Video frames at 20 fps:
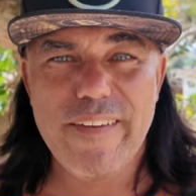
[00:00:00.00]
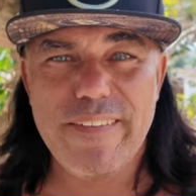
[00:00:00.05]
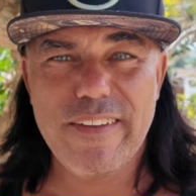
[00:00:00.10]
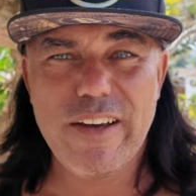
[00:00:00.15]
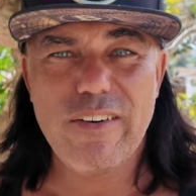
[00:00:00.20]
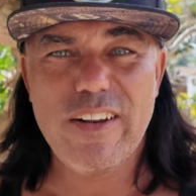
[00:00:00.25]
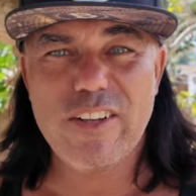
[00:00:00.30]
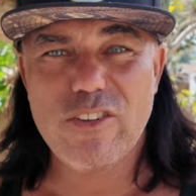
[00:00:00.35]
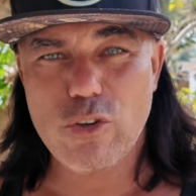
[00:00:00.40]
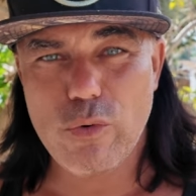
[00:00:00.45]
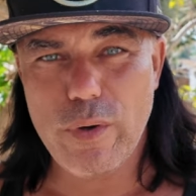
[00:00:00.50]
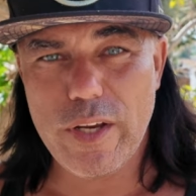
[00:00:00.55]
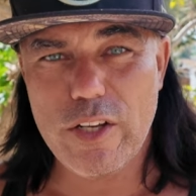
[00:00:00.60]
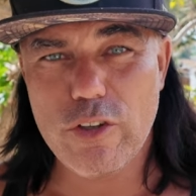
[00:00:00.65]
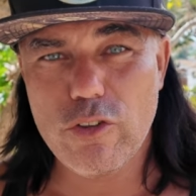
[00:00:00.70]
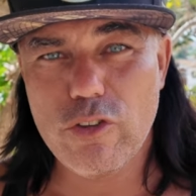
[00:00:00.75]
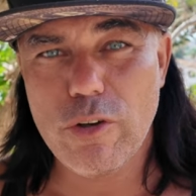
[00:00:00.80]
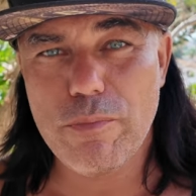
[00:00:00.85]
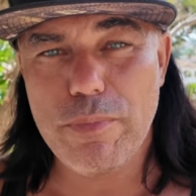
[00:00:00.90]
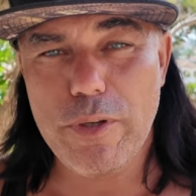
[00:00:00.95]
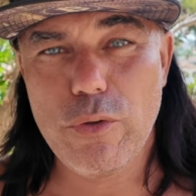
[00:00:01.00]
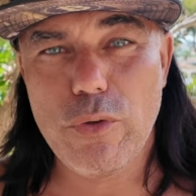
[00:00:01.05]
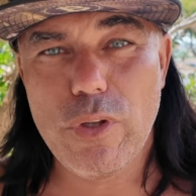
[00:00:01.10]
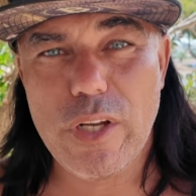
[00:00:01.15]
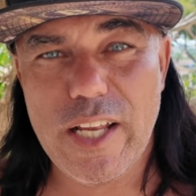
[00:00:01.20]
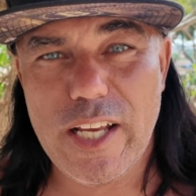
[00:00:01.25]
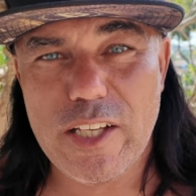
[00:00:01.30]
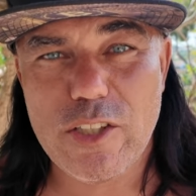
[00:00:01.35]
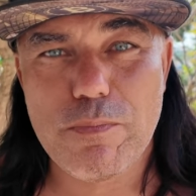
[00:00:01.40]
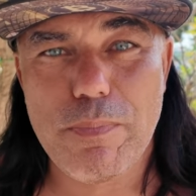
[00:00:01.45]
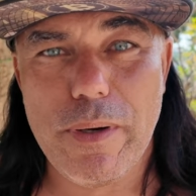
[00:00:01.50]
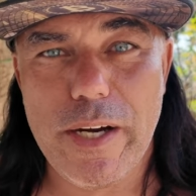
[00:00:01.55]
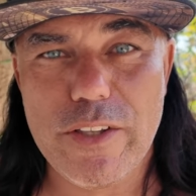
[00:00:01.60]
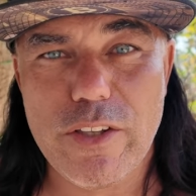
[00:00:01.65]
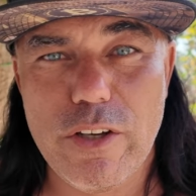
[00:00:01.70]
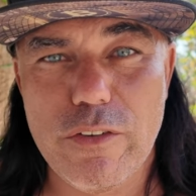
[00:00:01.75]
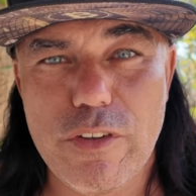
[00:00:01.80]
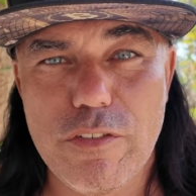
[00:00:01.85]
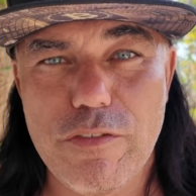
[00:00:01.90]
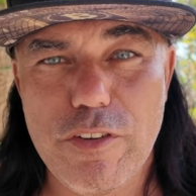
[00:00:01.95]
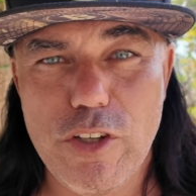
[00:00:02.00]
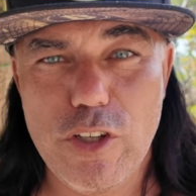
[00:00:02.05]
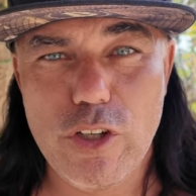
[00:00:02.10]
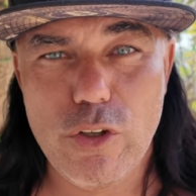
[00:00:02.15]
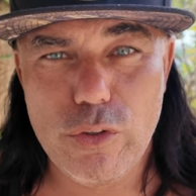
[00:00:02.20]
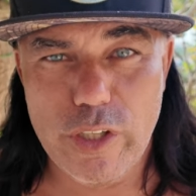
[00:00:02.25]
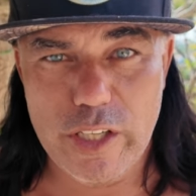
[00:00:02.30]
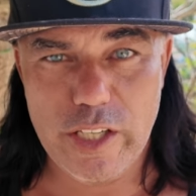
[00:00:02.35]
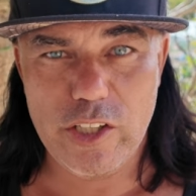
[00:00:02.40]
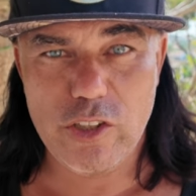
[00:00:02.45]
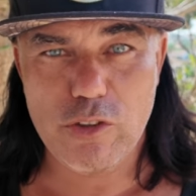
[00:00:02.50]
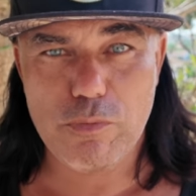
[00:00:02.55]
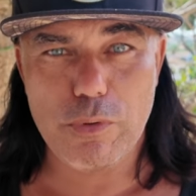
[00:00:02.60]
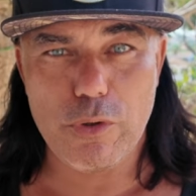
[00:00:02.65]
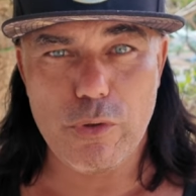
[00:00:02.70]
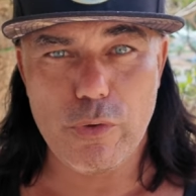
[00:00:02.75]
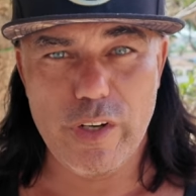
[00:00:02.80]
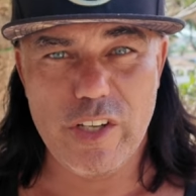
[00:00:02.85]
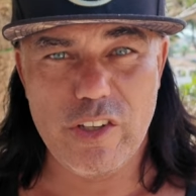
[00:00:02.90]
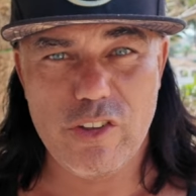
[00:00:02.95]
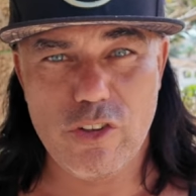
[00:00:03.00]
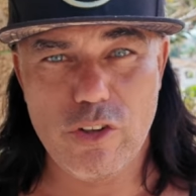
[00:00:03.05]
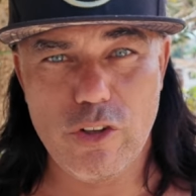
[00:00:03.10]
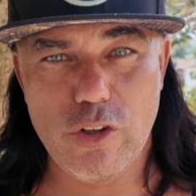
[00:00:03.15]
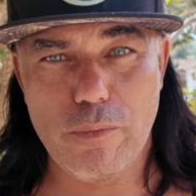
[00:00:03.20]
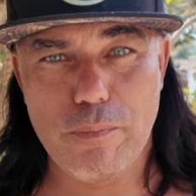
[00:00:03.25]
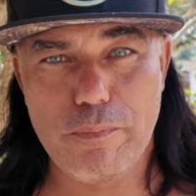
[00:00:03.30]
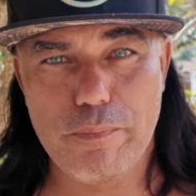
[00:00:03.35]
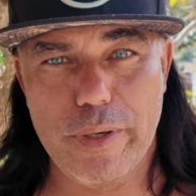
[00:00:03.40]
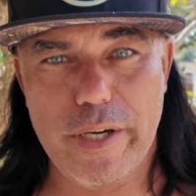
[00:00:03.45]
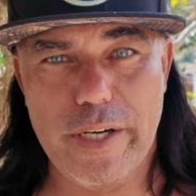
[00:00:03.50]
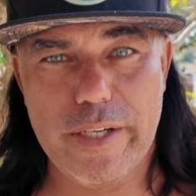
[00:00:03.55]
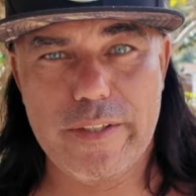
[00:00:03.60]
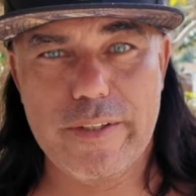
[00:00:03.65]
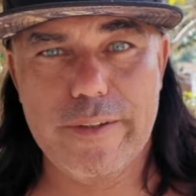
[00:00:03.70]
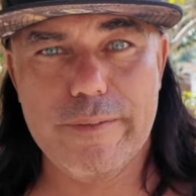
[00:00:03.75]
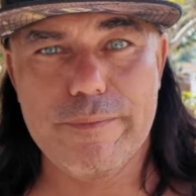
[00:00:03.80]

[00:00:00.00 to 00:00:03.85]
Now let's quickly jump into the last part of the video, the inspirational part.